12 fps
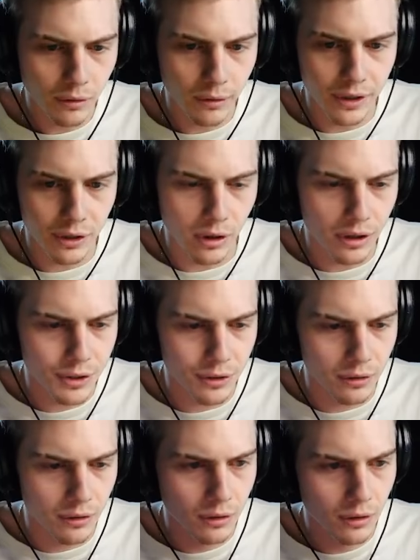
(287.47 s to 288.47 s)
don't know where he
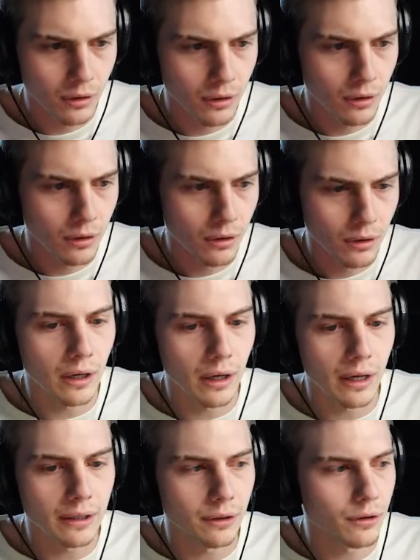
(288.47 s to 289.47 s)
crawled to.
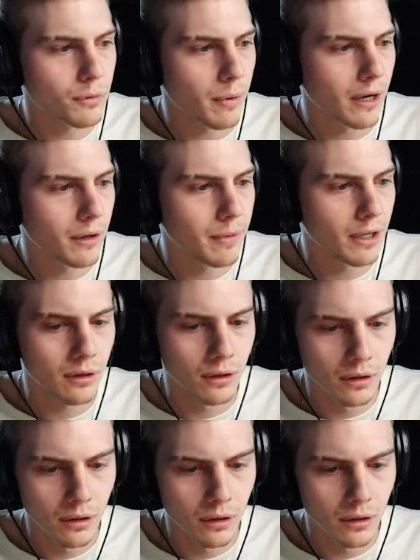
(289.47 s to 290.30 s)
I, I killed Spider-Man.